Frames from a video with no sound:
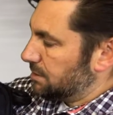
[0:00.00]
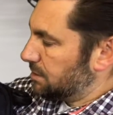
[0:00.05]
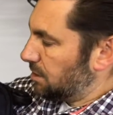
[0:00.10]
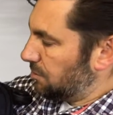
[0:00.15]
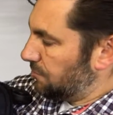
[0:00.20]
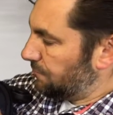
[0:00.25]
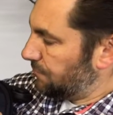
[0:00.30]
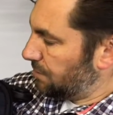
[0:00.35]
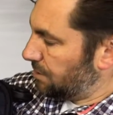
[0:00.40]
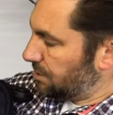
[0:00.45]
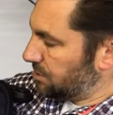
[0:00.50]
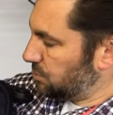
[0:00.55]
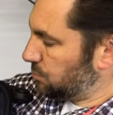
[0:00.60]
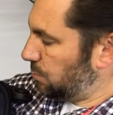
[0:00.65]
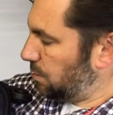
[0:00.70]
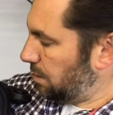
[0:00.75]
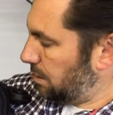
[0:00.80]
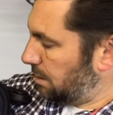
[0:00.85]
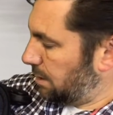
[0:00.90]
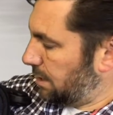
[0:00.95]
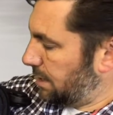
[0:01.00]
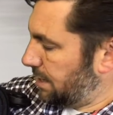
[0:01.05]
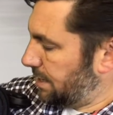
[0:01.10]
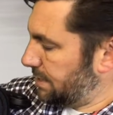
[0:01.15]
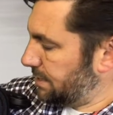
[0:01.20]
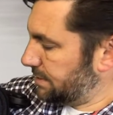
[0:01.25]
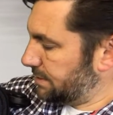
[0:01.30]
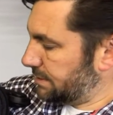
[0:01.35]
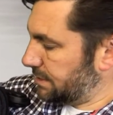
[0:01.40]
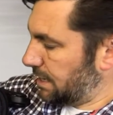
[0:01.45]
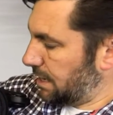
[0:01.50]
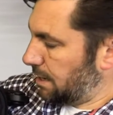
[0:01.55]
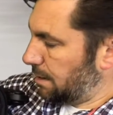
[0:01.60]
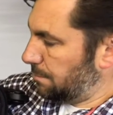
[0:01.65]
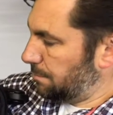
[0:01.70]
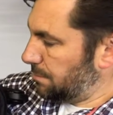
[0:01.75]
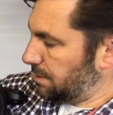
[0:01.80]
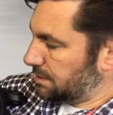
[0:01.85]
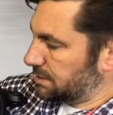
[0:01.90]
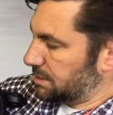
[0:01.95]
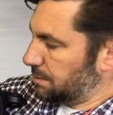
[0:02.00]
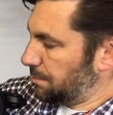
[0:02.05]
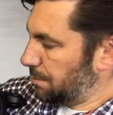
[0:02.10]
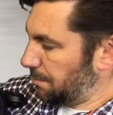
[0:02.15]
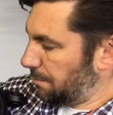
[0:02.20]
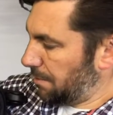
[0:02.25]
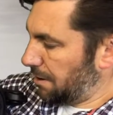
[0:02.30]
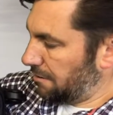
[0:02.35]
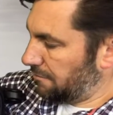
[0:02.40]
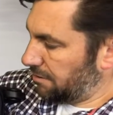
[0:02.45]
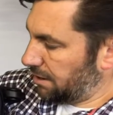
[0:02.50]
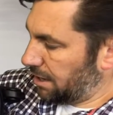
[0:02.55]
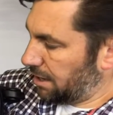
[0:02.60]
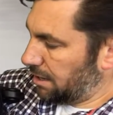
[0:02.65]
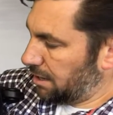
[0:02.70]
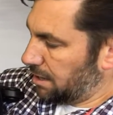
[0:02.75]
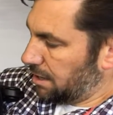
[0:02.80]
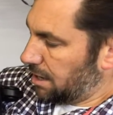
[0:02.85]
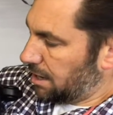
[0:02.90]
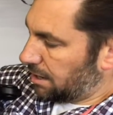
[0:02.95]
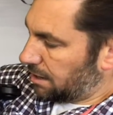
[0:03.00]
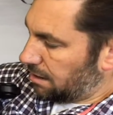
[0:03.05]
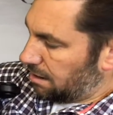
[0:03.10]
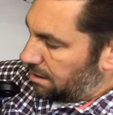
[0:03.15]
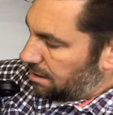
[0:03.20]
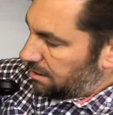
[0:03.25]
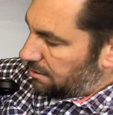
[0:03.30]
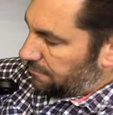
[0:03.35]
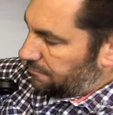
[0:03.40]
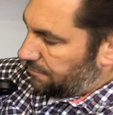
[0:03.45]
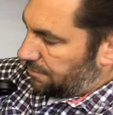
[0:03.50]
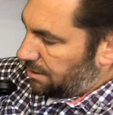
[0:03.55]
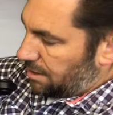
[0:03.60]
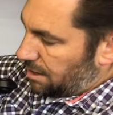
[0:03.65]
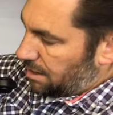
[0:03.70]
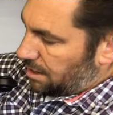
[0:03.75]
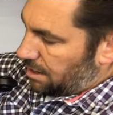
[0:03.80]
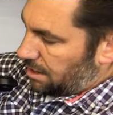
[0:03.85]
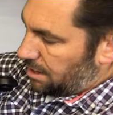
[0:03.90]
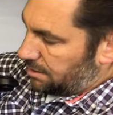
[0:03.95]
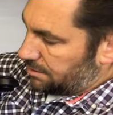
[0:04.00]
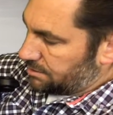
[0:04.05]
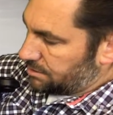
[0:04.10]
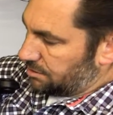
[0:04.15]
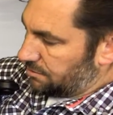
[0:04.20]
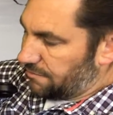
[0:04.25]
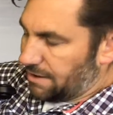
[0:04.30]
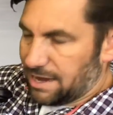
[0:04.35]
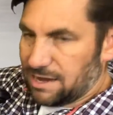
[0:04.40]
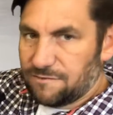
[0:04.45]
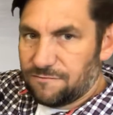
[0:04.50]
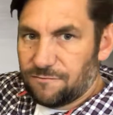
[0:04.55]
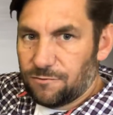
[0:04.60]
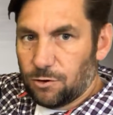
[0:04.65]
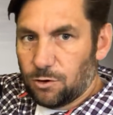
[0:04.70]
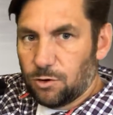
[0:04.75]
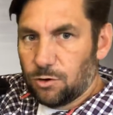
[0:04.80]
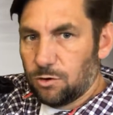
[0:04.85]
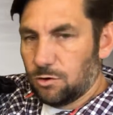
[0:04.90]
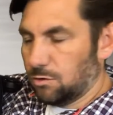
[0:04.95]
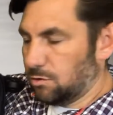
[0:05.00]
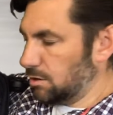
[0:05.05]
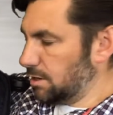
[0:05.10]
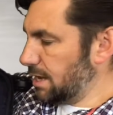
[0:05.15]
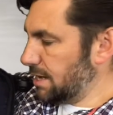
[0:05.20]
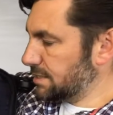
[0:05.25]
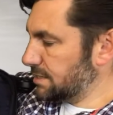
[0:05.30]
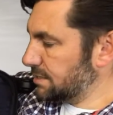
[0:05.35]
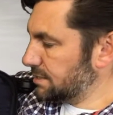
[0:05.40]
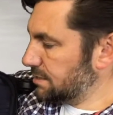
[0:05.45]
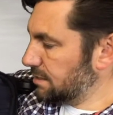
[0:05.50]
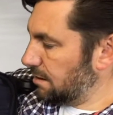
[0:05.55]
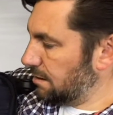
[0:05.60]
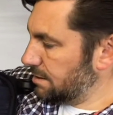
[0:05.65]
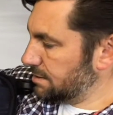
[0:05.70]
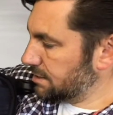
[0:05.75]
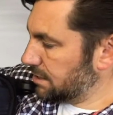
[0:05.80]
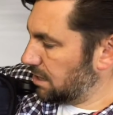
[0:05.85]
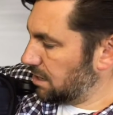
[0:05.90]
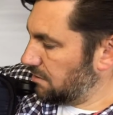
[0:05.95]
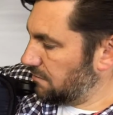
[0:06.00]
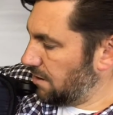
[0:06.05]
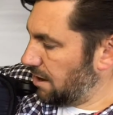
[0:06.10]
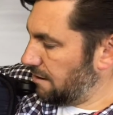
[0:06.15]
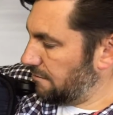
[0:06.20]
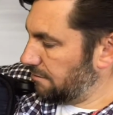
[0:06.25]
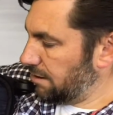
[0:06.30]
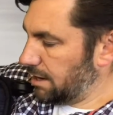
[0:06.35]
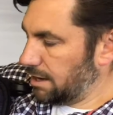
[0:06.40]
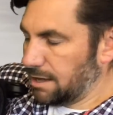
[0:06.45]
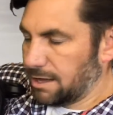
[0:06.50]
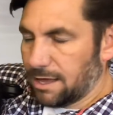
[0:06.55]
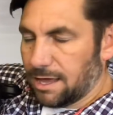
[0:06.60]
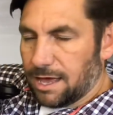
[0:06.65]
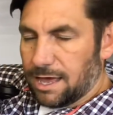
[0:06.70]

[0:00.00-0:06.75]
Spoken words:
So the first one is a zip-up area, kind of sort of A4 or letter size kind of area.